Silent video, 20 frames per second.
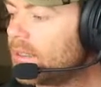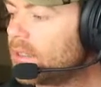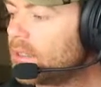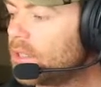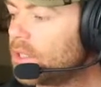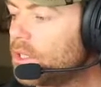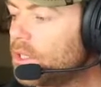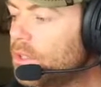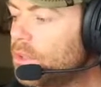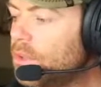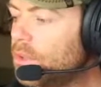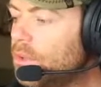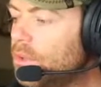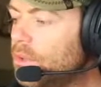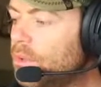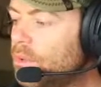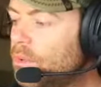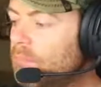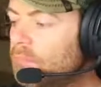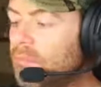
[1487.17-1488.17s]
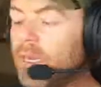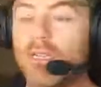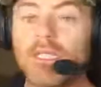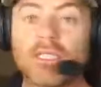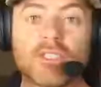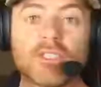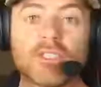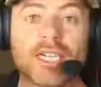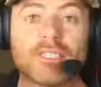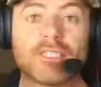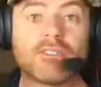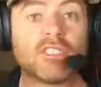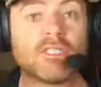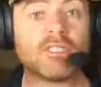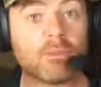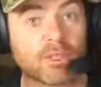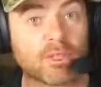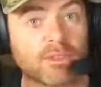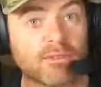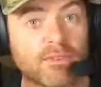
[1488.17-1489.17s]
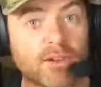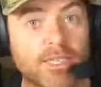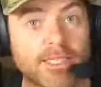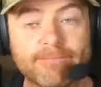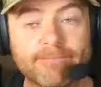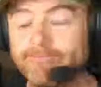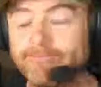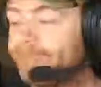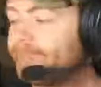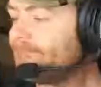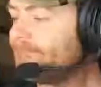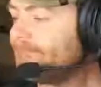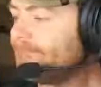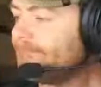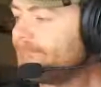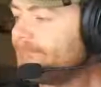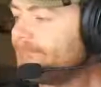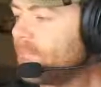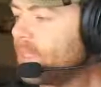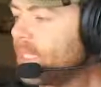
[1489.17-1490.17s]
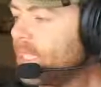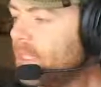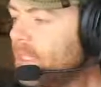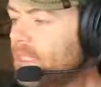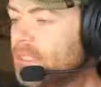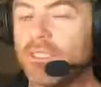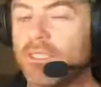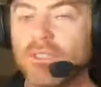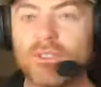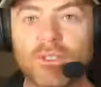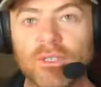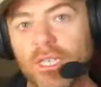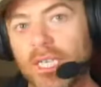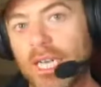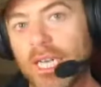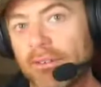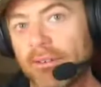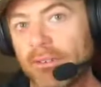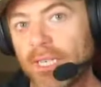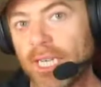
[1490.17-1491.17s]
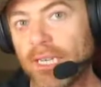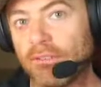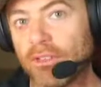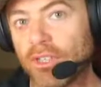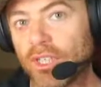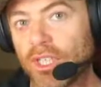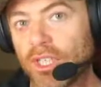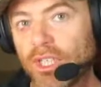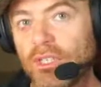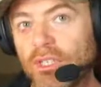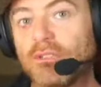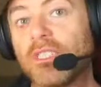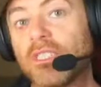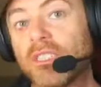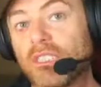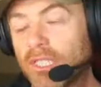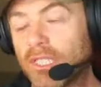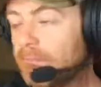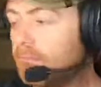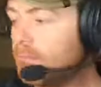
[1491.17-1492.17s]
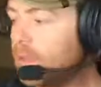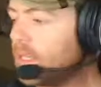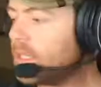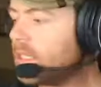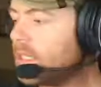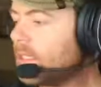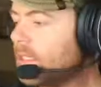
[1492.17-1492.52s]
to my tracks on Spotify, so you can have a look at those at some point.